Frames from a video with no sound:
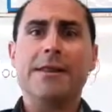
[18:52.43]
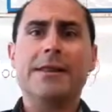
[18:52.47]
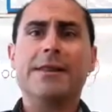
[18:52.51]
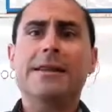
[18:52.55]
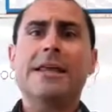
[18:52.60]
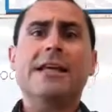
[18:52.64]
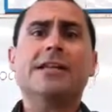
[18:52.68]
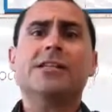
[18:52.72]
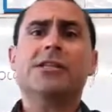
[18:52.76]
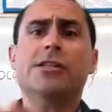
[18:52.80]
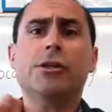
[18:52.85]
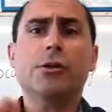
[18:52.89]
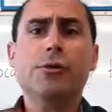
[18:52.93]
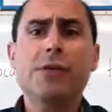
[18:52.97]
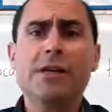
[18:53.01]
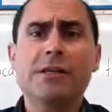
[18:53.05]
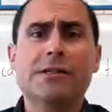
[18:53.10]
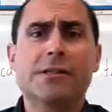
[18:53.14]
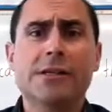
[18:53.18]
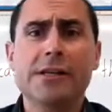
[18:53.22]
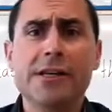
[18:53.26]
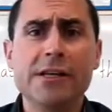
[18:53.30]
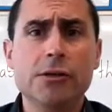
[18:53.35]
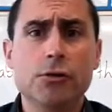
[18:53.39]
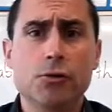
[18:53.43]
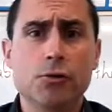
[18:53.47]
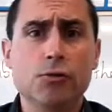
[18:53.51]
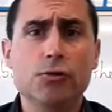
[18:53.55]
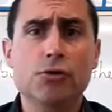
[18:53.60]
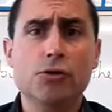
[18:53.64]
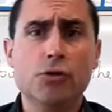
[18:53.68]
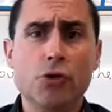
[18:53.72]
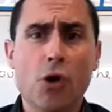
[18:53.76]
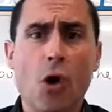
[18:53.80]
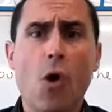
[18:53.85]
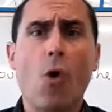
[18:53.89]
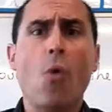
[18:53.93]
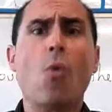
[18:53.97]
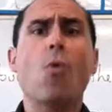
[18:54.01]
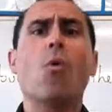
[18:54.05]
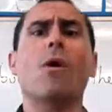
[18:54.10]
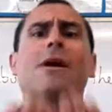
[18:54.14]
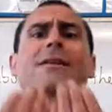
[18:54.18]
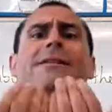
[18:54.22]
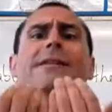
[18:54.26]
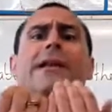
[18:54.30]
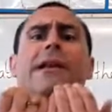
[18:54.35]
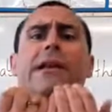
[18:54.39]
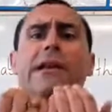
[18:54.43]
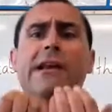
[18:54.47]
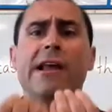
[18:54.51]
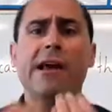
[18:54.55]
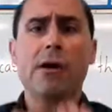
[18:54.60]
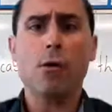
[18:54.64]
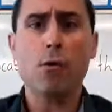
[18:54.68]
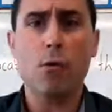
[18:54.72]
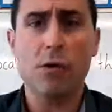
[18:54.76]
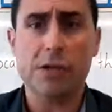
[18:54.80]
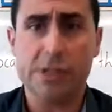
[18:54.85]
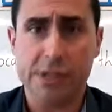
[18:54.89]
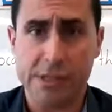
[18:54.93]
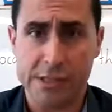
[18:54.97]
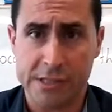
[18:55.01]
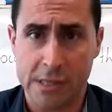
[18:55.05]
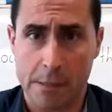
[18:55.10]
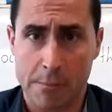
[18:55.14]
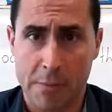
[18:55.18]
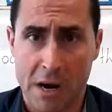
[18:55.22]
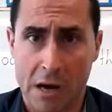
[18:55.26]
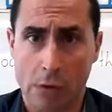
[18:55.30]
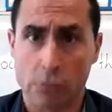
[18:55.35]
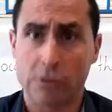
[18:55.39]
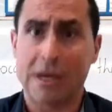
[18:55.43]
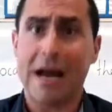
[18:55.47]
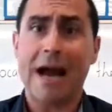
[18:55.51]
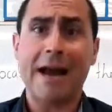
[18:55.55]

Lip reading: The students need to know what the language is about.